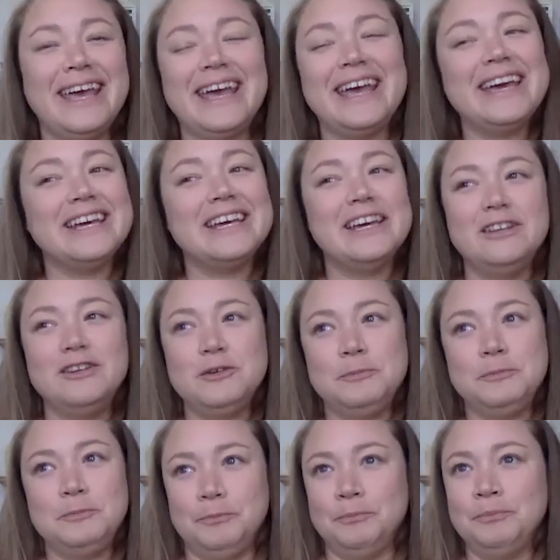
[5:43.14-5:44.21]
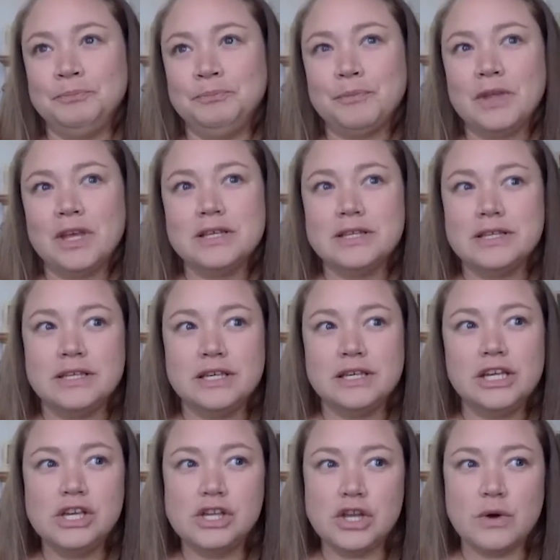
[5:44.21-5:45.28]
And,
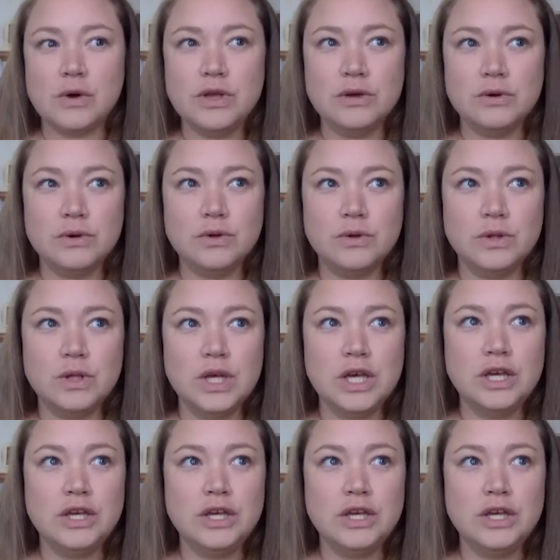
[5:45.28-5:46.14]
you know, you'll,